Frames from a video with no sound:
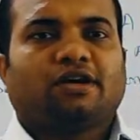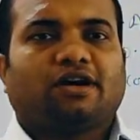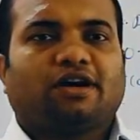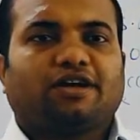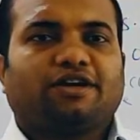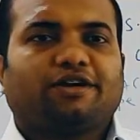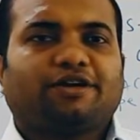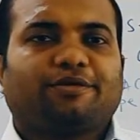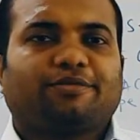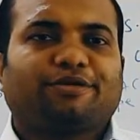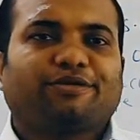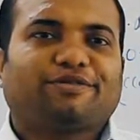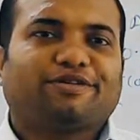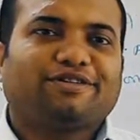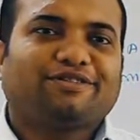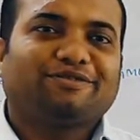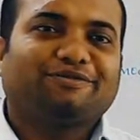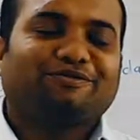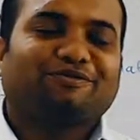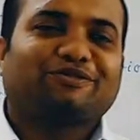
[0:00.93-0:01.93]
Hi
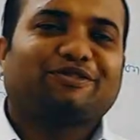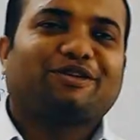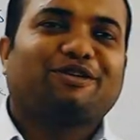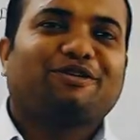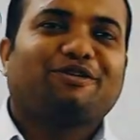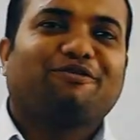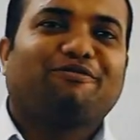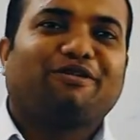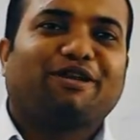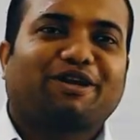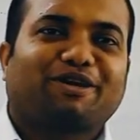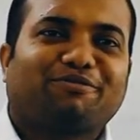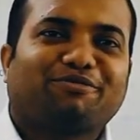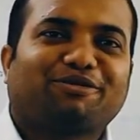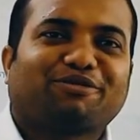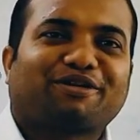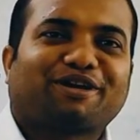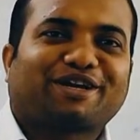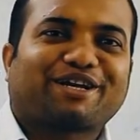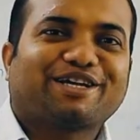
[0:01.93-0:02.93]
everyone, welcome
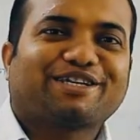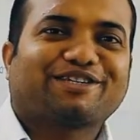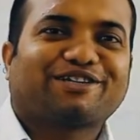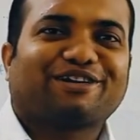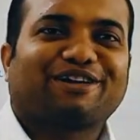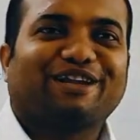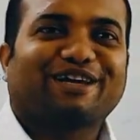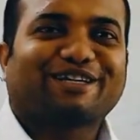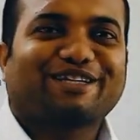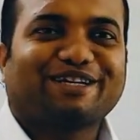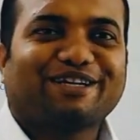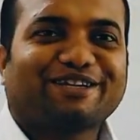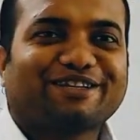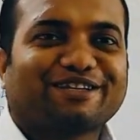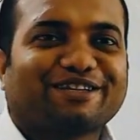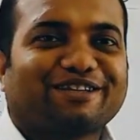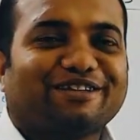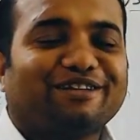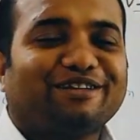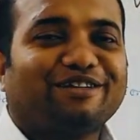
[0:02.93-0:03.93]
to Rakesh Sir
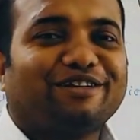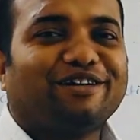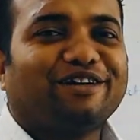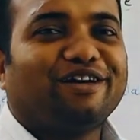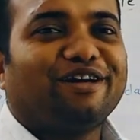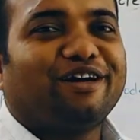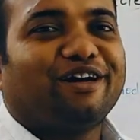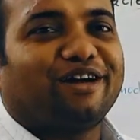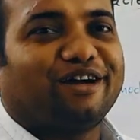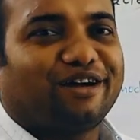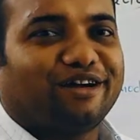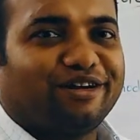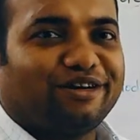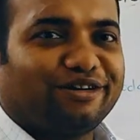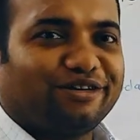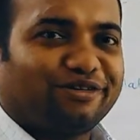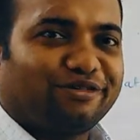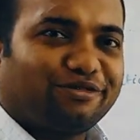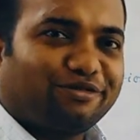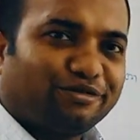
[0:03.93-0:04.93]
Lectures.
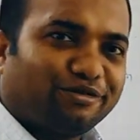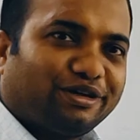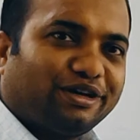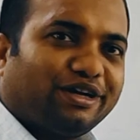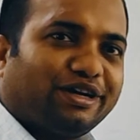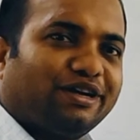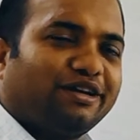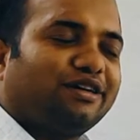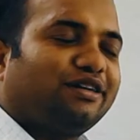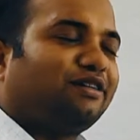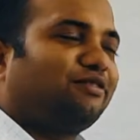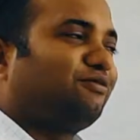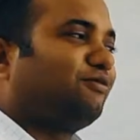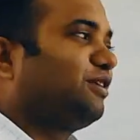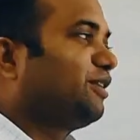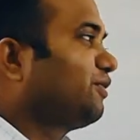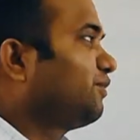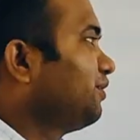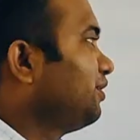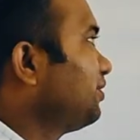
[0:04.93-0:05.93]
And today
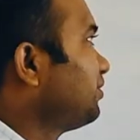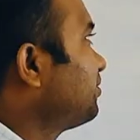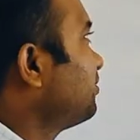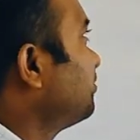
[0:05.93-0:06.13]
we are going